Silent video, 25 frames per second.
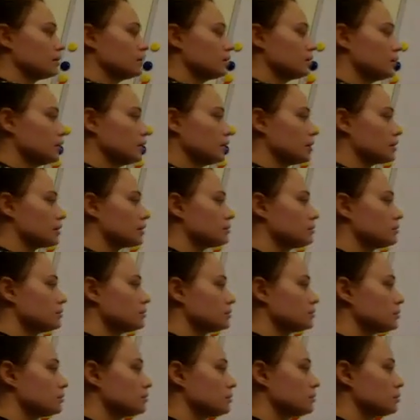Here
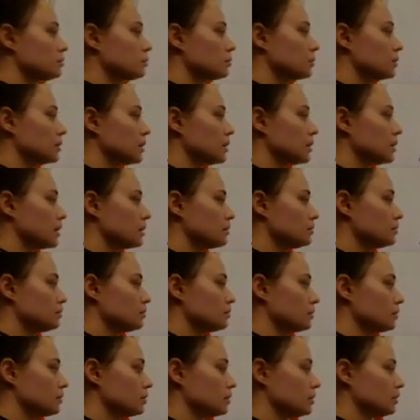we have,
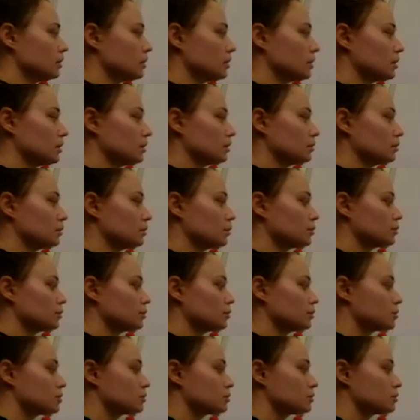when we
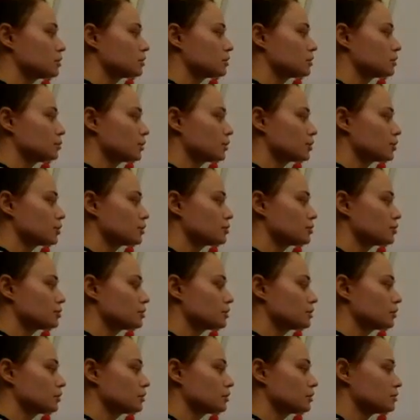took the partial
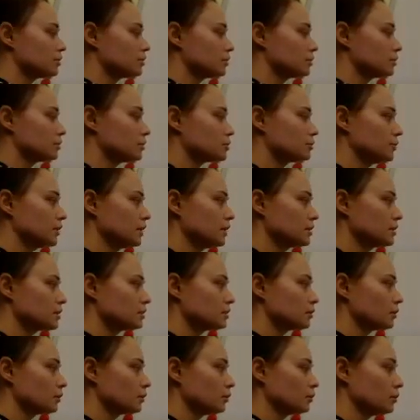derivative out of
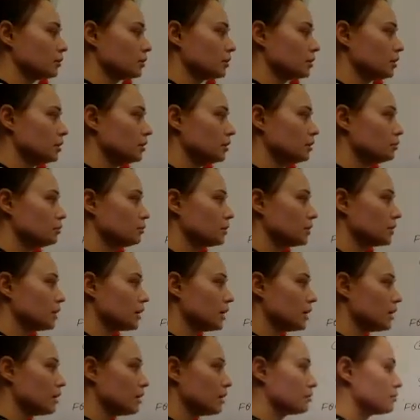x, here we
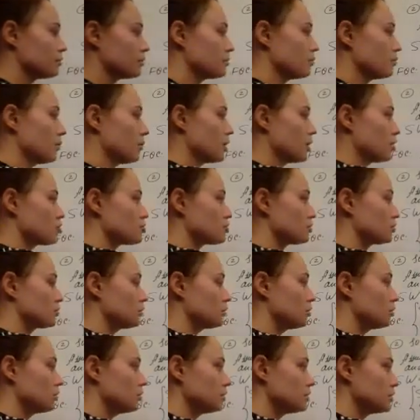have the marginal
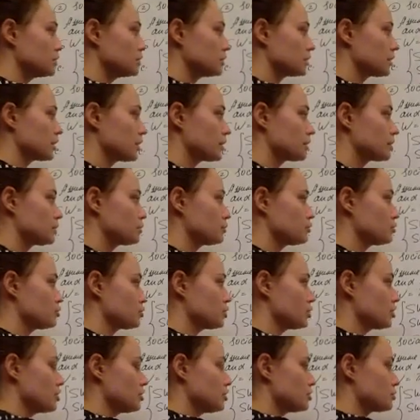costs
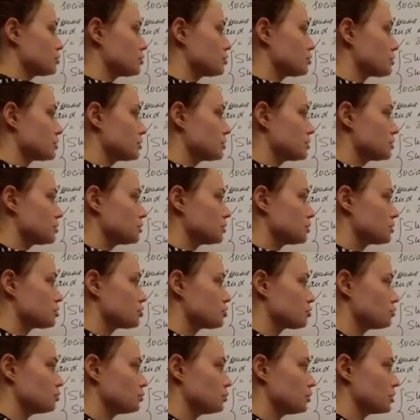associated with the usage
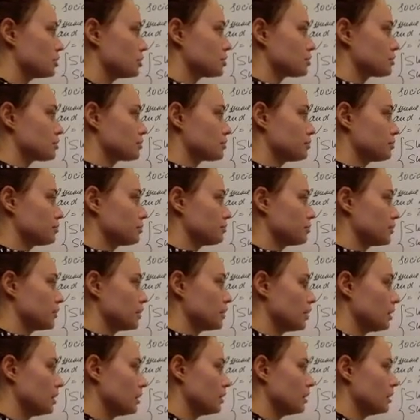of water.
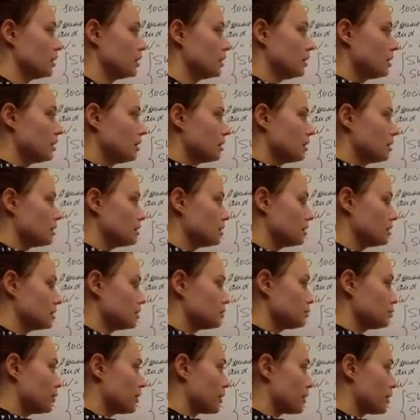This
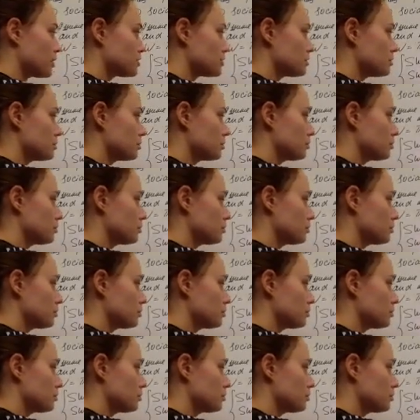part